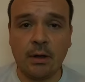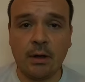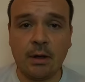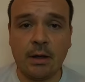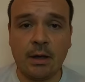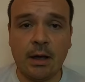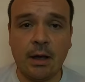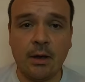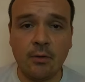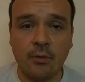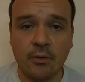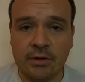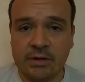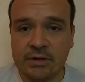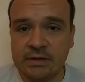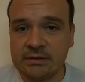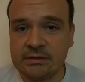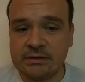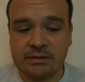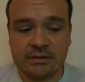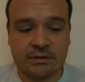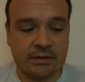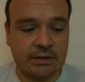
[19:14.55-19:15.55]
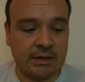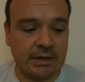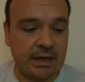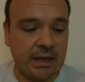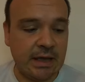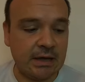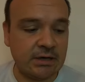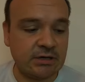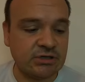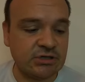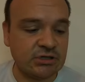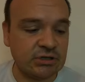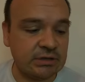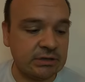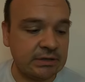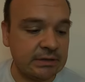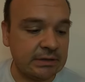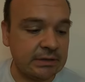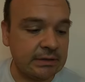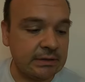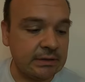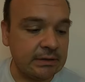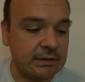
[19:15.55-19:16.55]
how it uh,
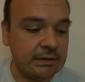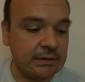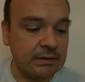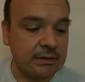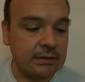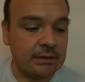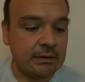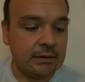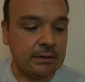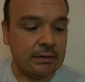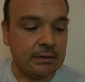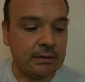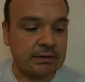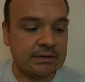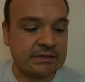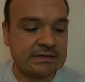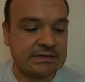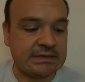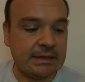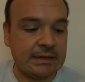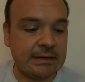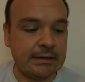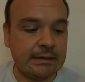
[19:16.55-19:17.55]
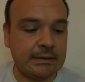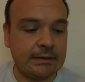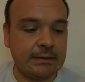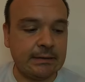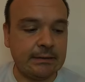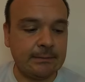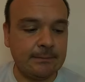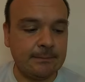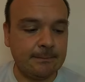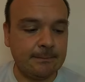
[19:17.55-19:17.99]
actually looks like.